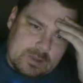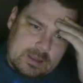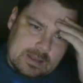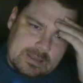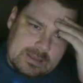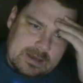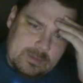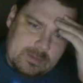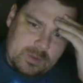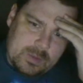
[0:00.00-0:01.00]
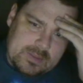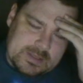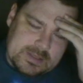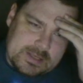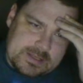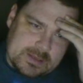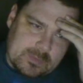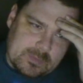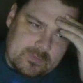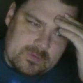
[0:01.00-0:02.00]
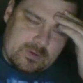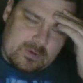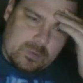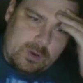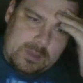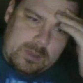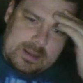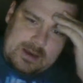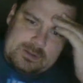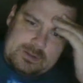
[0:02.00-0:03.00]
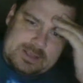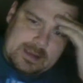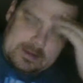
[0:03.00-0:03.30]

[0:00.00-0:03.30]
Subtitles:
Like they didn't put me in the system for an appointment. And I was like,